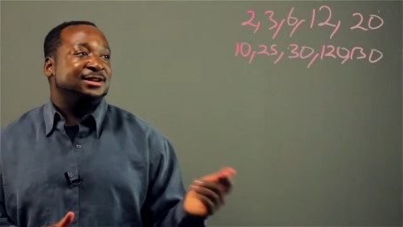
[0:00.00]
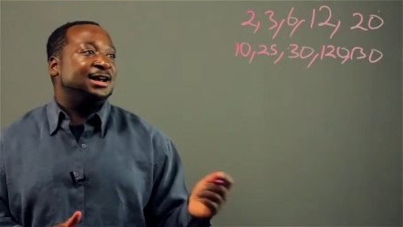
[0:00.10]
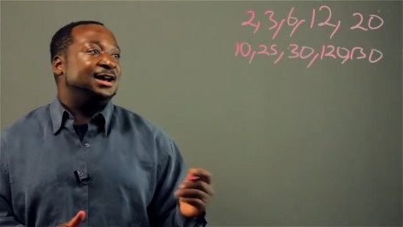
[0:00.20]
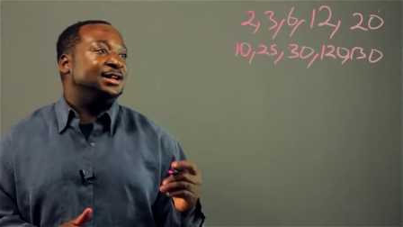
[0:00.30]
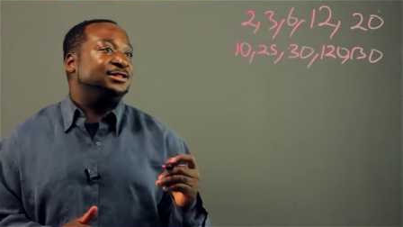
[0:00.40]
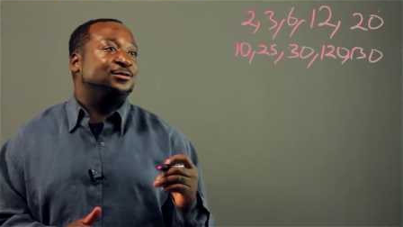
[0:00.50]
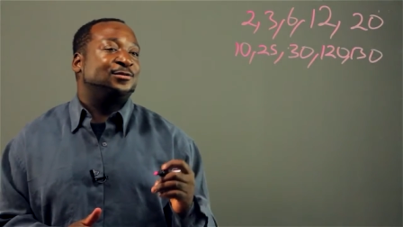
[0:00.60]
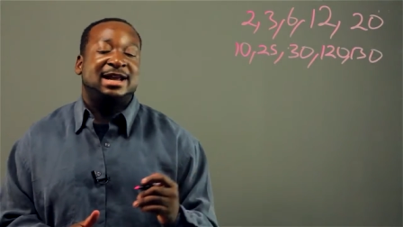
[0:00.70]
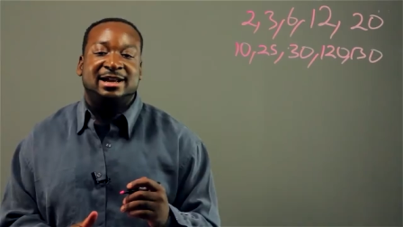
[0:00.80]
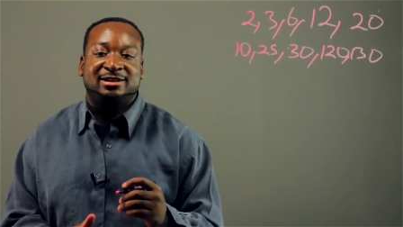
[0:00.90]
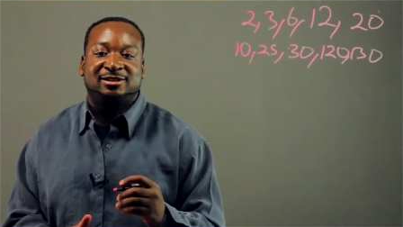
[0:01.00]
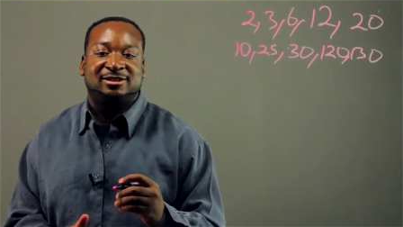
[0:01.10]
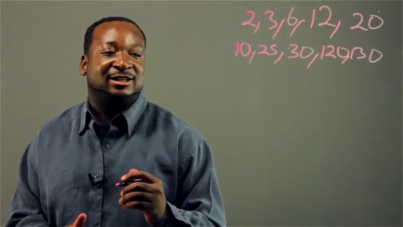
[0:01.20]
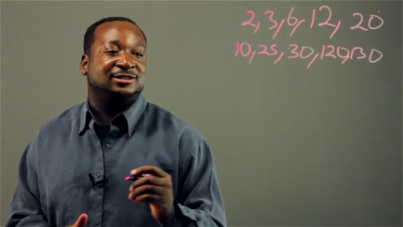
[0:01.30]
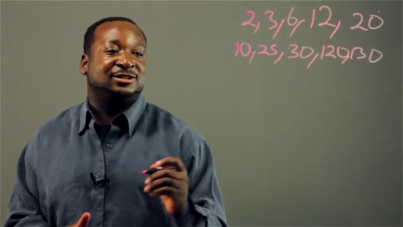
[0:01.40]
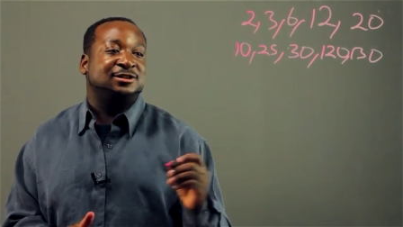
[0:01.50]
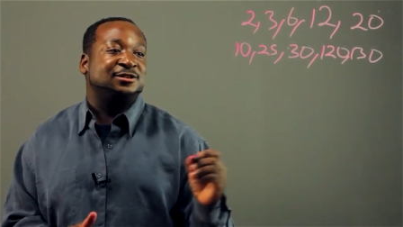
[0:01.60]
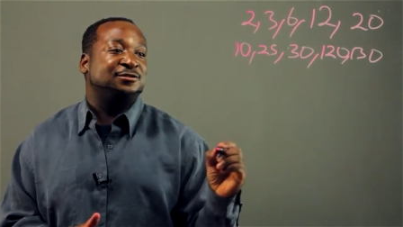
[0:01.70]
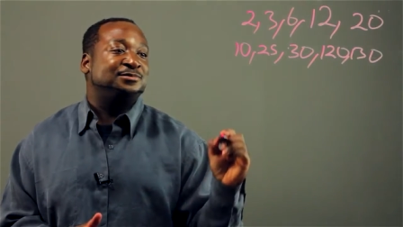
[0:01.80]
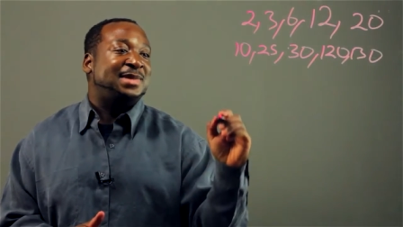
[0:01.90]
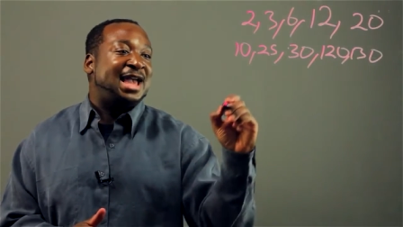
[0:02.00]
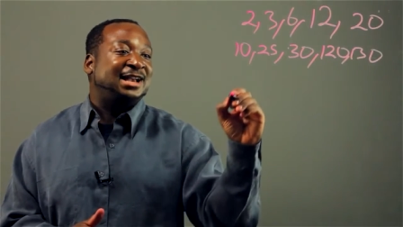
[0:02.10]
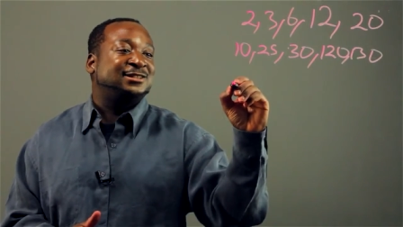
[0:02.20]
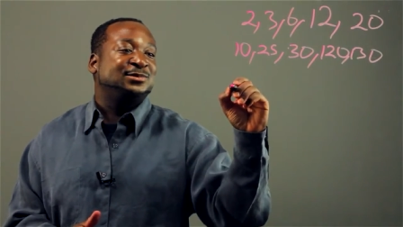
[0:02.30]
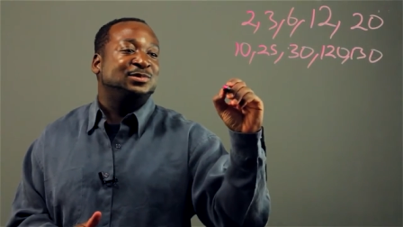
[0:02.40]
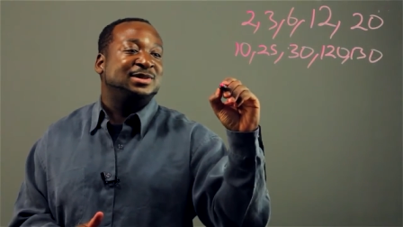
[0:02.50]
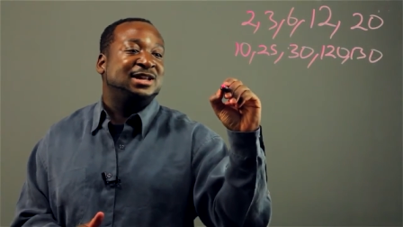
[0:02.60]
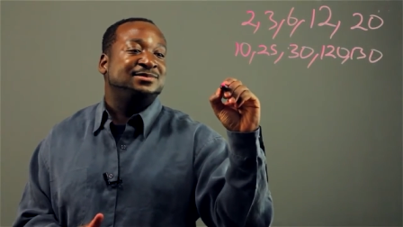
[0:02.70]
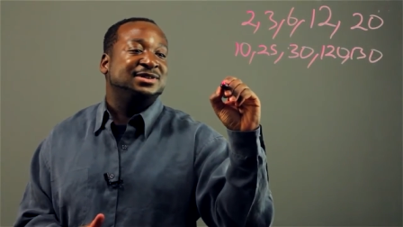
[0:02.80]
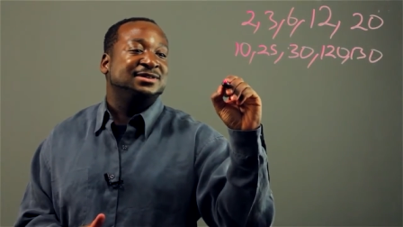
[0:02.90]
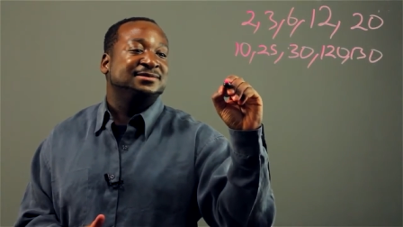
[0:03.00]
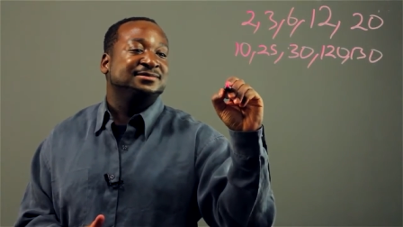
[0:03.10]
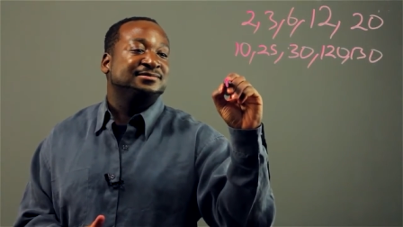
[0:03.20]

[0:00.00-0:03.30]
Uh, the range is your maximum number